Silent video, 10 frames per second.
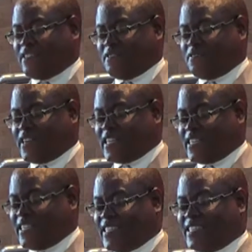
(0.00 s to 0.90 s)

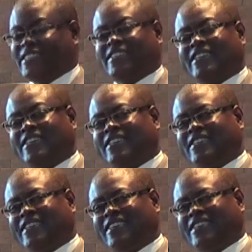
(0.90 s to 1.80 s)
Finally, she said,
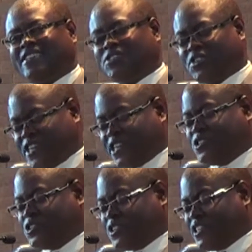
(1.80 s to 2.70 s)
It's
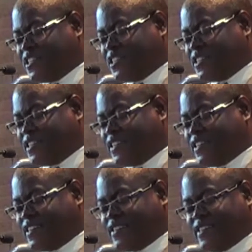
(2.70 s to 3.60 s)
okay, Johnny.
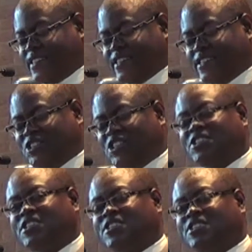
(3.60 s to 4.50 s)

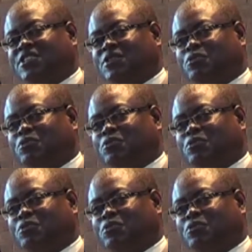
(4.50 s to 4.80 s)
Jesus